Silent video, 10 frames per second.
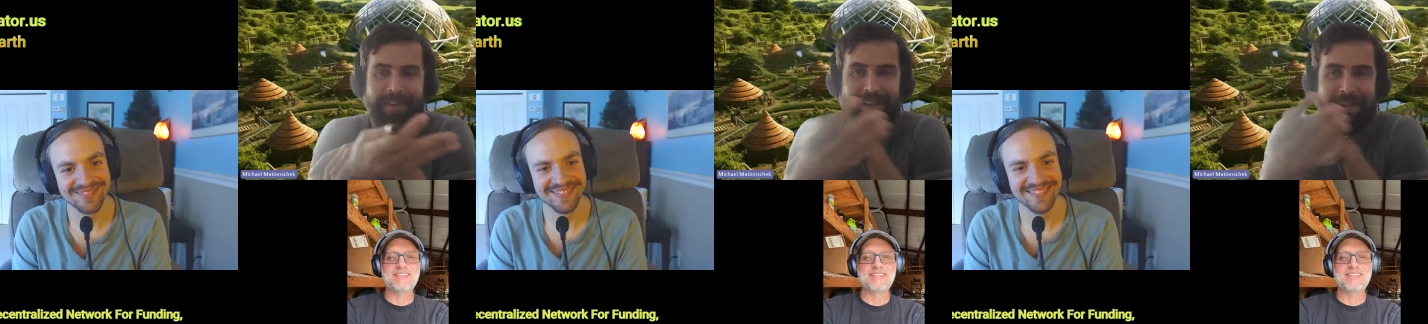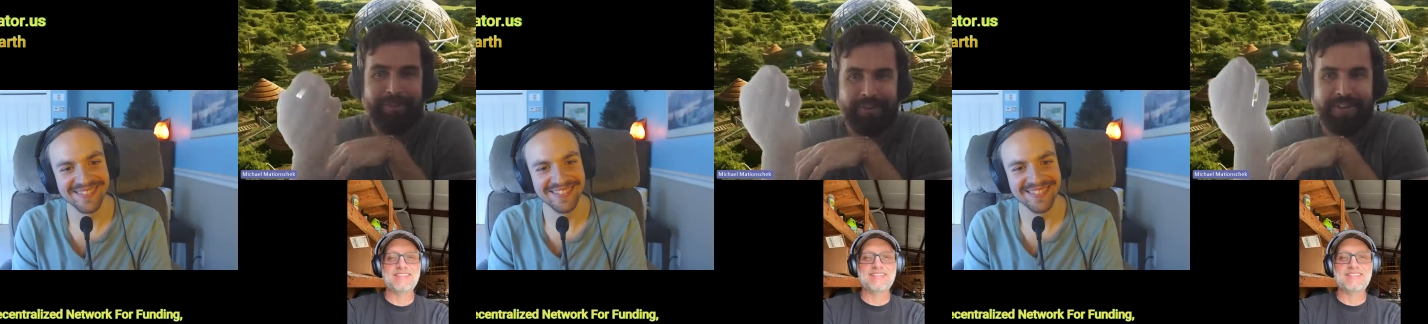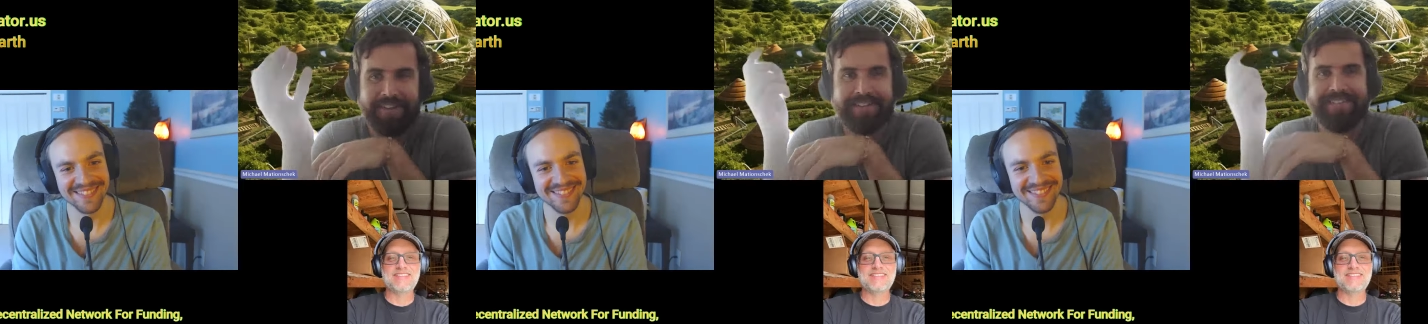Speaker 1: when it comes to
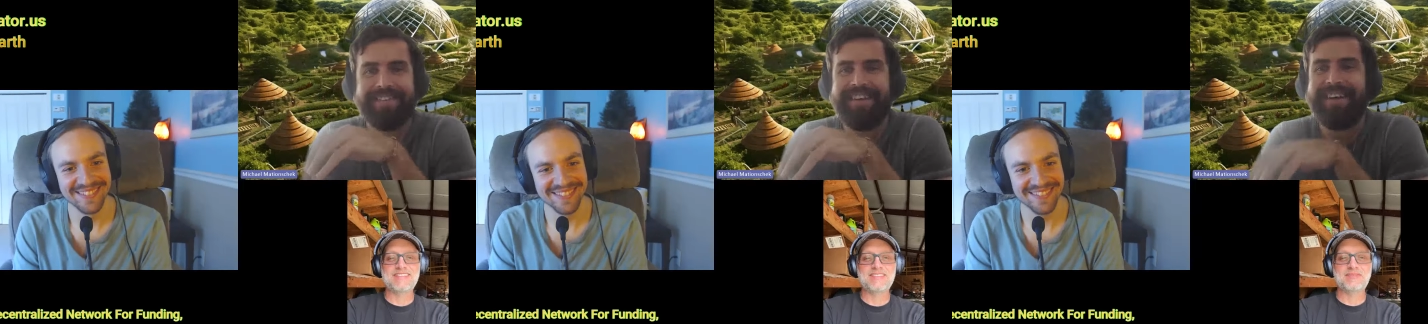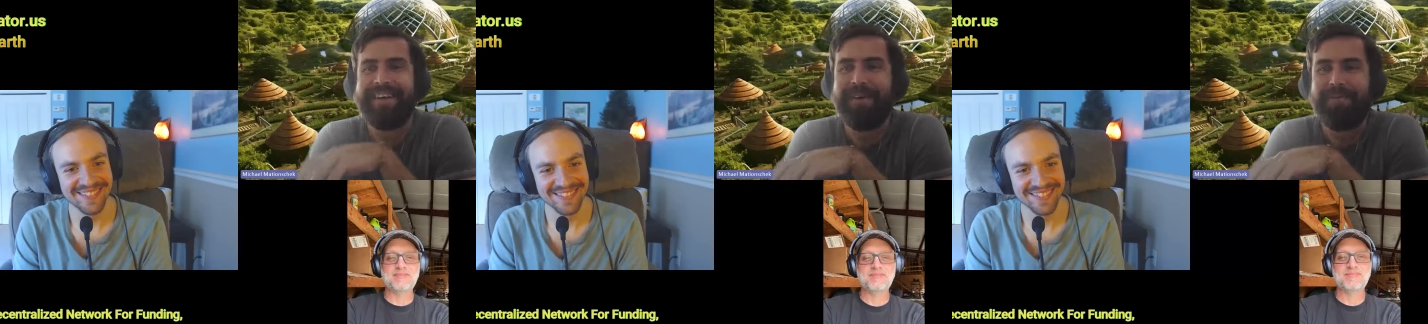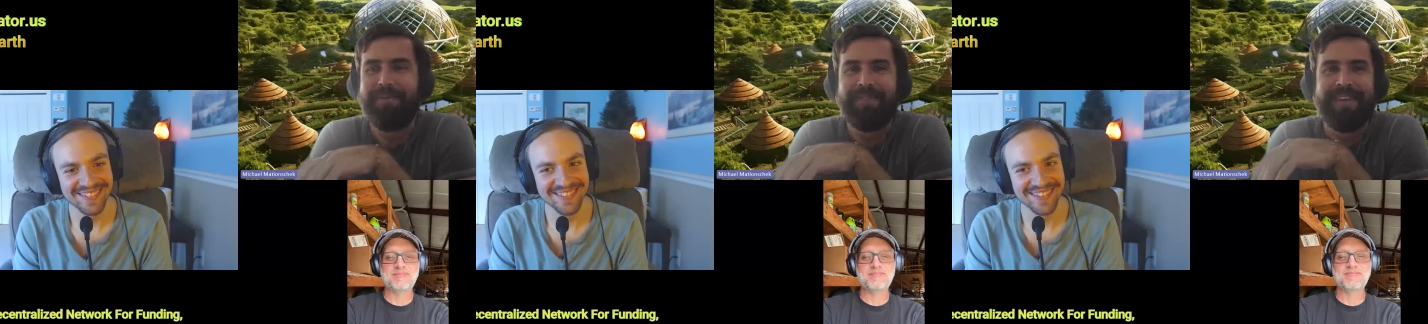this,
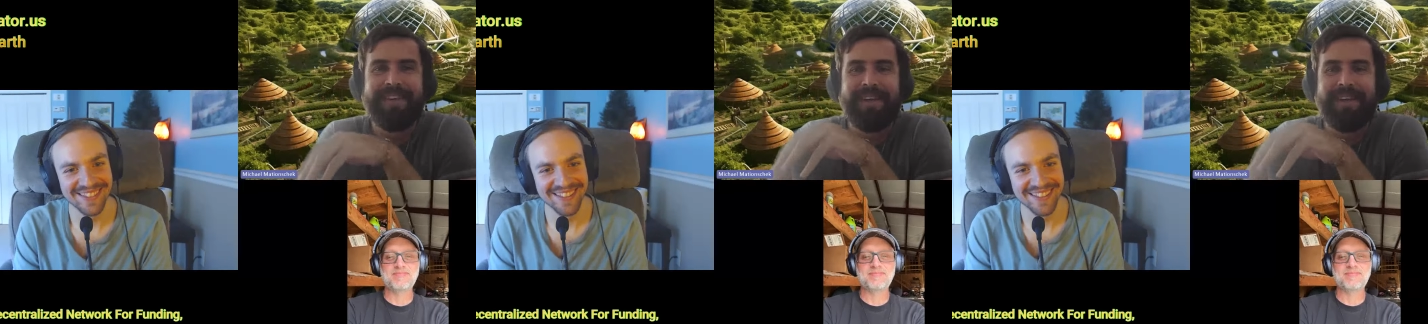um,